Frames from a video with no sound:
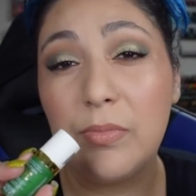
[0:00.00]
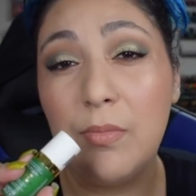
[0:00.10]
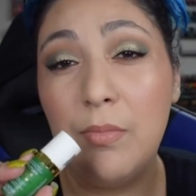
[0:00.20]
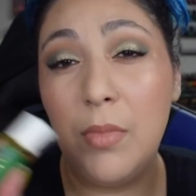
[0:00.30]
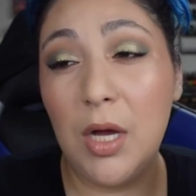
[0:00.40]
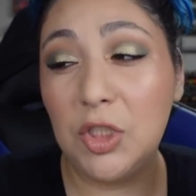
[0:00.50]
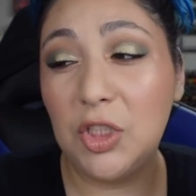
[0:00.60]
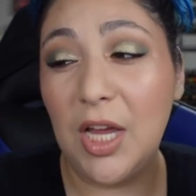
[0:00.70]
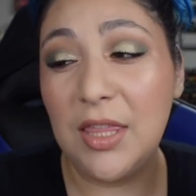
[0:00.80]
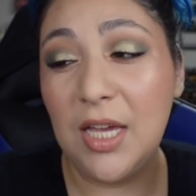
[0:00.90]

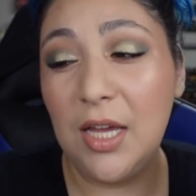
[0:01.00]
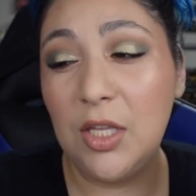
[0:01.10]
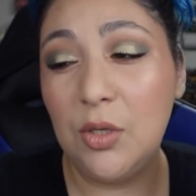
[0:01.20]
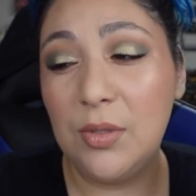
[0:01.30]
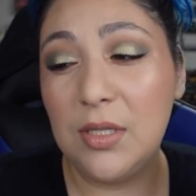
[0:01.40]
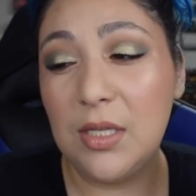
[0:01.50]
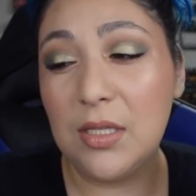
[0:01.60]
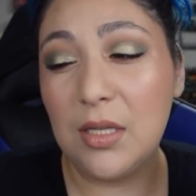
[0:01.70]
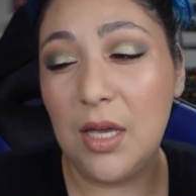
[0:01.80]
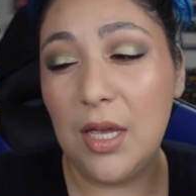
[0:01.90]
much. I think I used
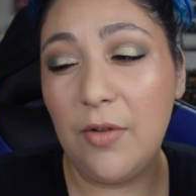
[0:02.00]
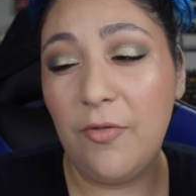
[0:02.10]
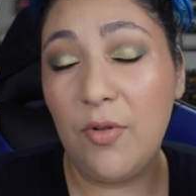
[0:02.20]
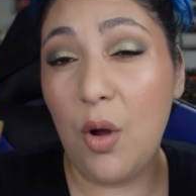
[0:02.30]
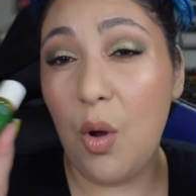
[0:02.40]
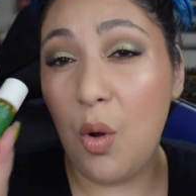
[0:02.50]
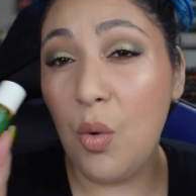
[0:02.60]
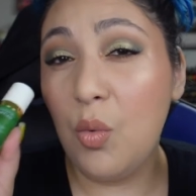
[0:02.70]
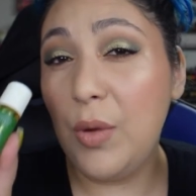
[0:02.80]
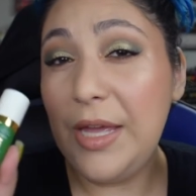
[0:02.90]
this like for a
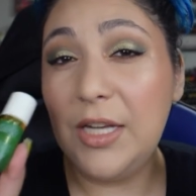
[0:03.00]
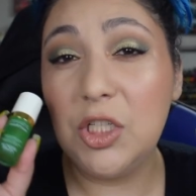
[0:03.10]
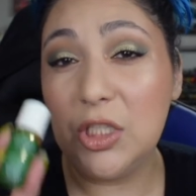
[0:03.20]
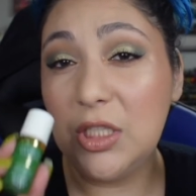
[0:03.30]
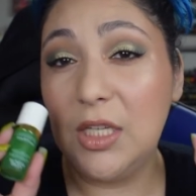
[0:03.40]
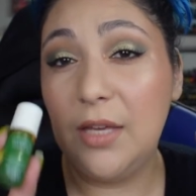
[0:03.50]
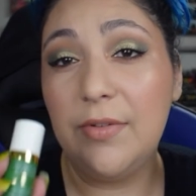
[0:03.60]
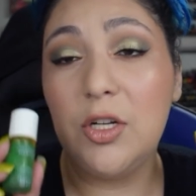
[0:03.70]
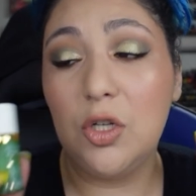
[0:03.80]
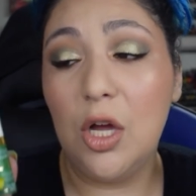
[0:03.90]
whole week just to give
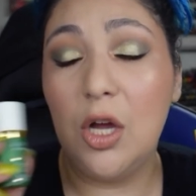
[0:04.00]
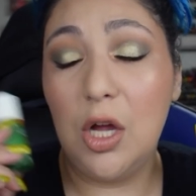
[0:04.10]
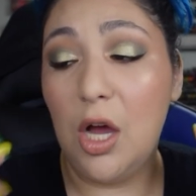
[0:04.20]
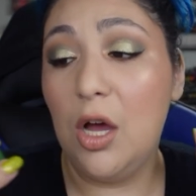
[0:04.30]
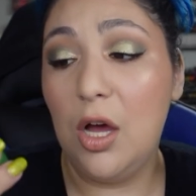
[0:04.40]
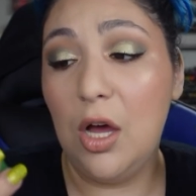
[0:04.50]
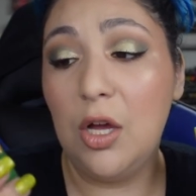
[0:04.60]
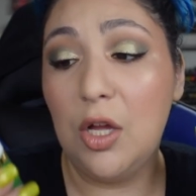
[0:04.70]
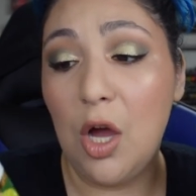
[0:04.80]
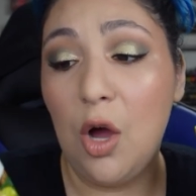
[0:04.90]
it a, a, a,
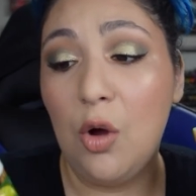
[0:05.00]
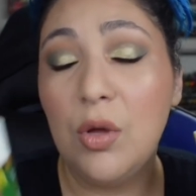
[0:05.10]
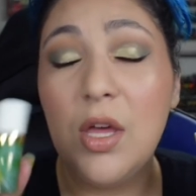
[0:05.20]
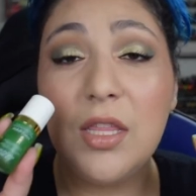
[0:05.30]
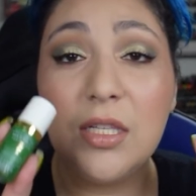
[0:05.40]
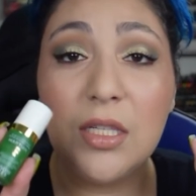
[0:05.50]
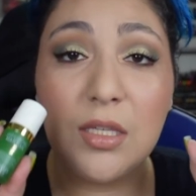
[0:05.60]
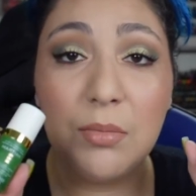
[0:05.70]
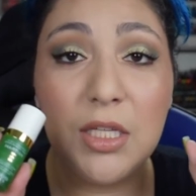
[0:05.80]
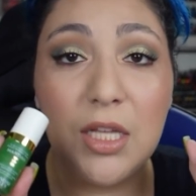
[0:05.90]
go. This is
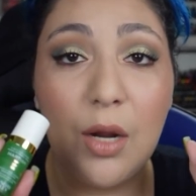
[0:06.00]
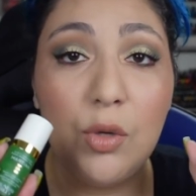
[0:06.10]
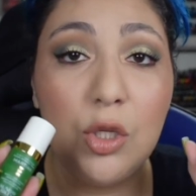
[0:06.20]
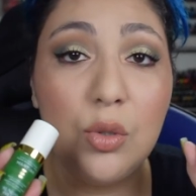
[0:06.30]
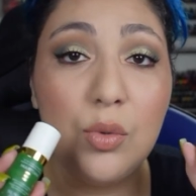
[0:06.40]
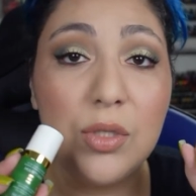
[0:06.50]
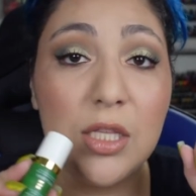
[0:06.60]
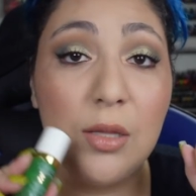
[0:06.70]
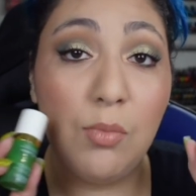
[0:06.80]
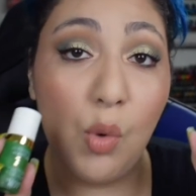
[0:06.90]
something that I would use
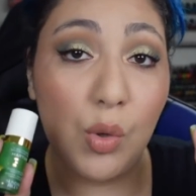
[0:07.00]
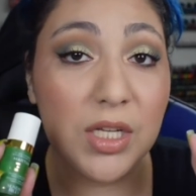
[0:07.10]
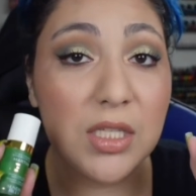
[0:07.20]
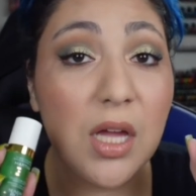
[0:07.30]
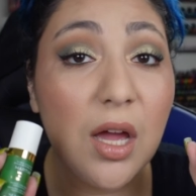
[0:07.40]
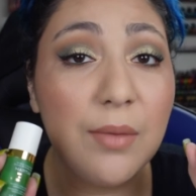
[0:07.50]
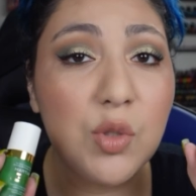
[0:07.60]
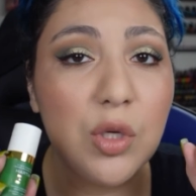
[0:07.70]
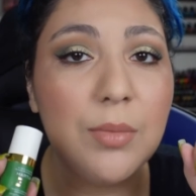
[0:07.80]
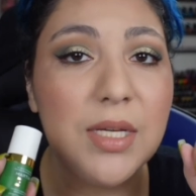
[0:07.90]
in the morning time
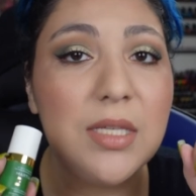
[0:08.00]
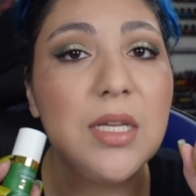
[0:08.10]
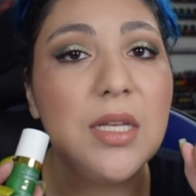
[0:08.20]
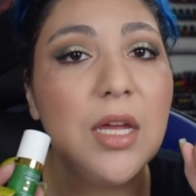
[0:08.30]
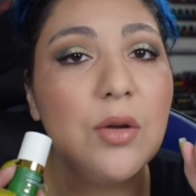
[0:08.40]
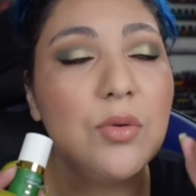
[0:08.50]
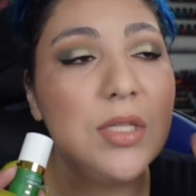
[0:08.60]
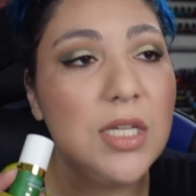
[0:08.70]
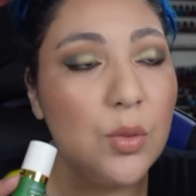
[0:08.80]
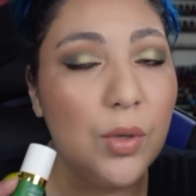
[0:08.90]
during my skincare
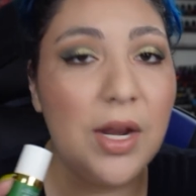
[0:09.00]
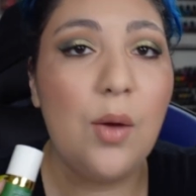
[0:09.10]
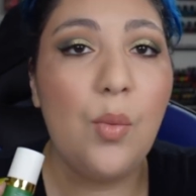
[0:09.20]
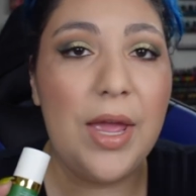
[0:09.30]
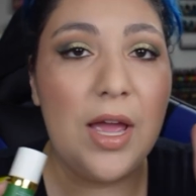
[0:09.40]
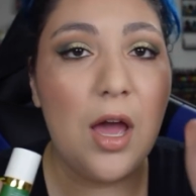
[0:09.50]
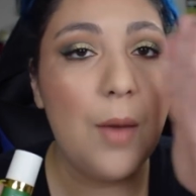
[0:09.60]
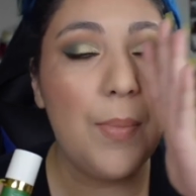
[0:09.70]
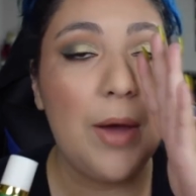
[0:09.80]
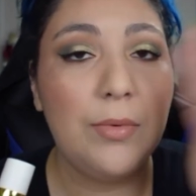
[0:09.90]
routine. When I wake
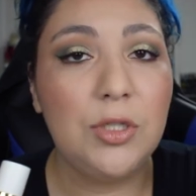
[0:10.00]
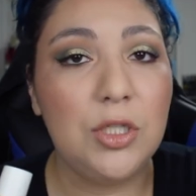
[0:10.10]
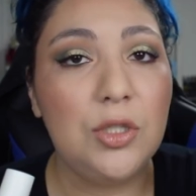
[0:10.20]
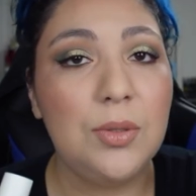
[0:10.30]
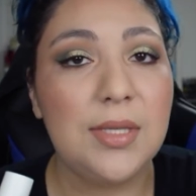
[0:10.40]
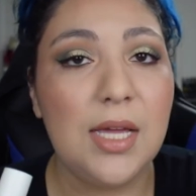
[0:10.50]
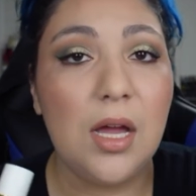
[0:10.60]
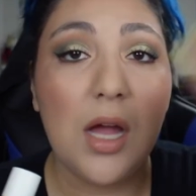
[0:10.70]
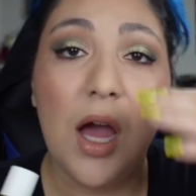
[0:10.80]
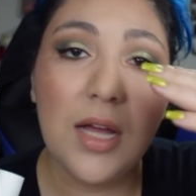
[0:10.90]
up, I would just use like
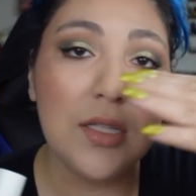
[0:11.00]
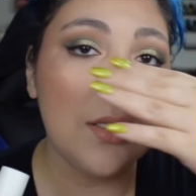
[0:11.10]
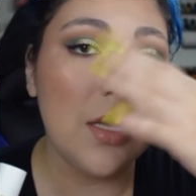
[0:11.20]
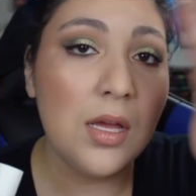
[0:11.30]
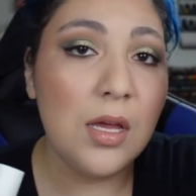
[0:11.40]
a cotton